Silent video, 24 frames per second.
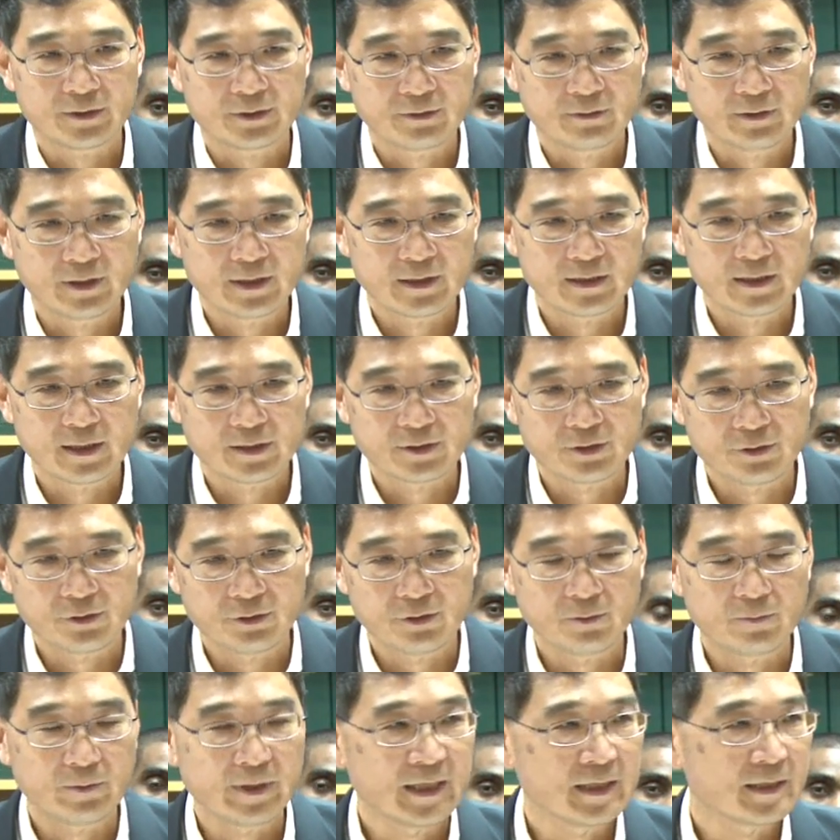during the
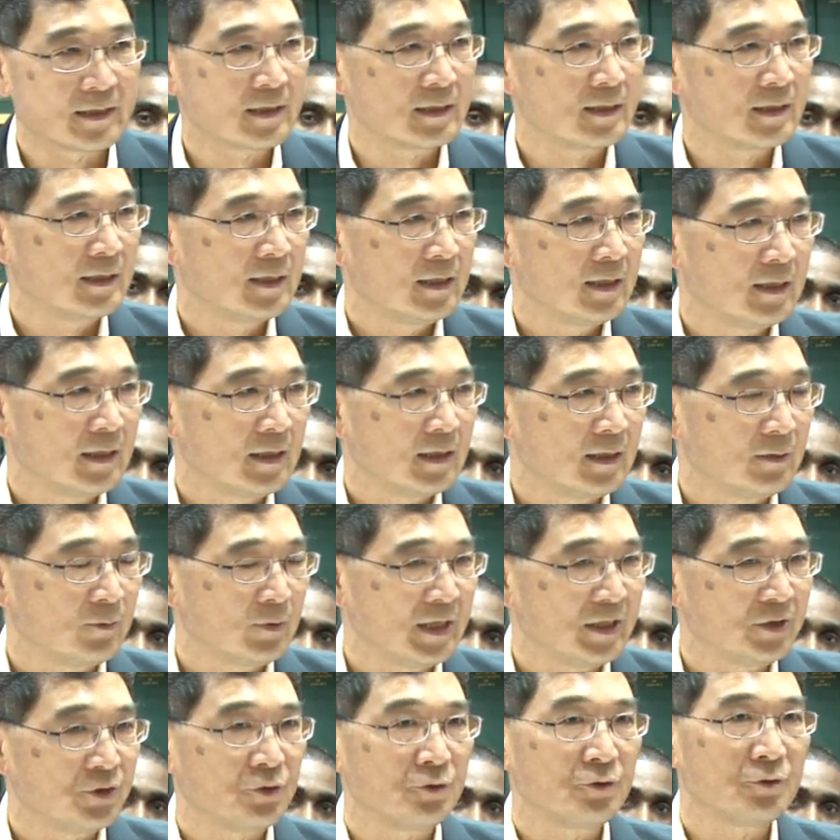2 weeks,
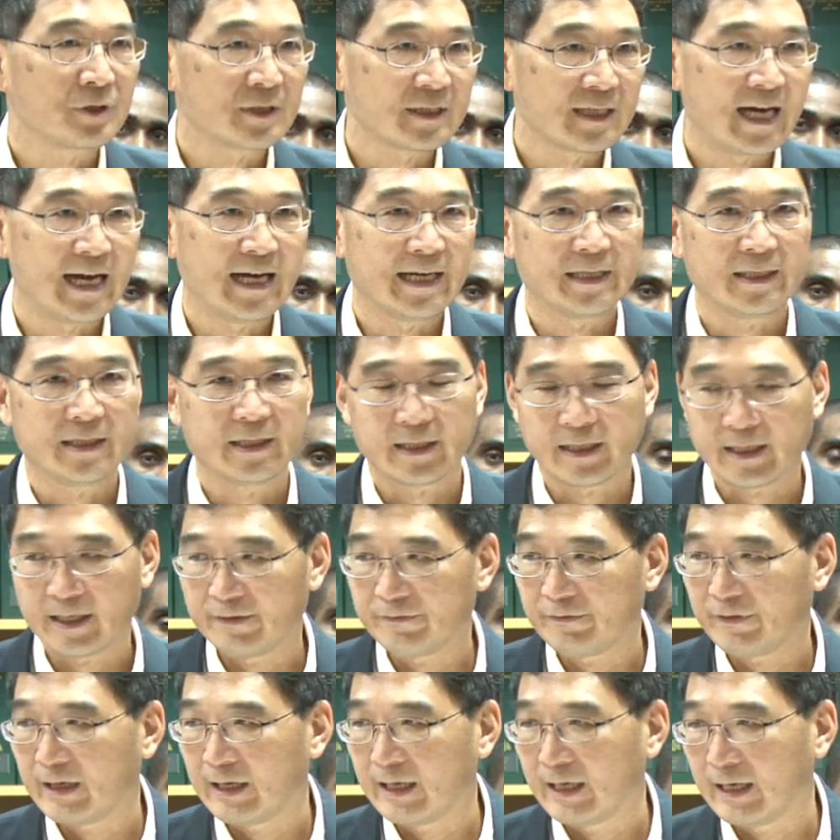we two sides
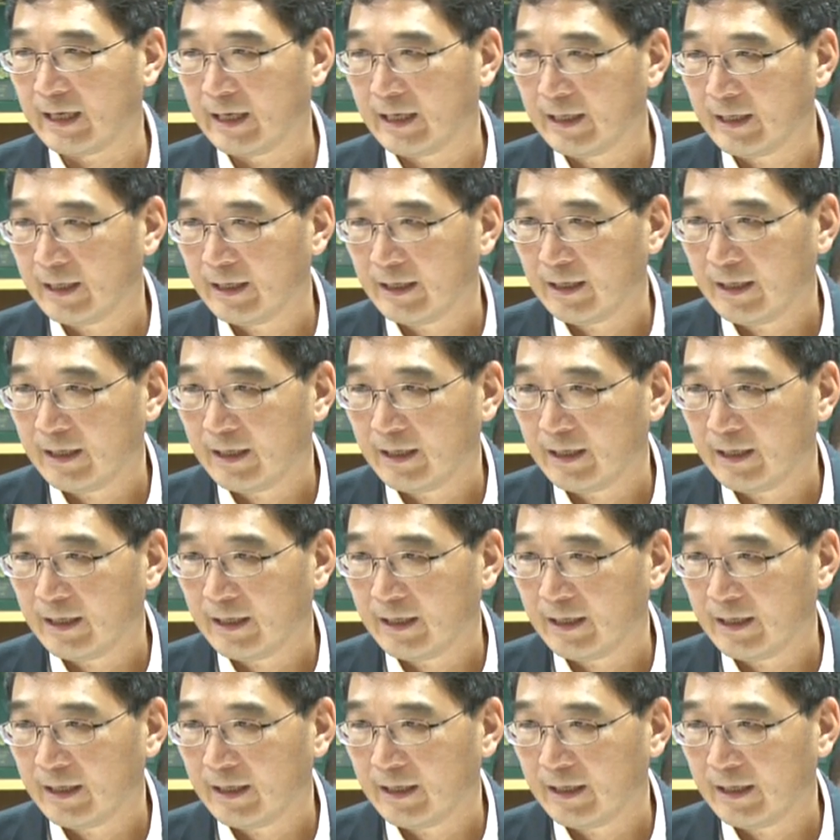have a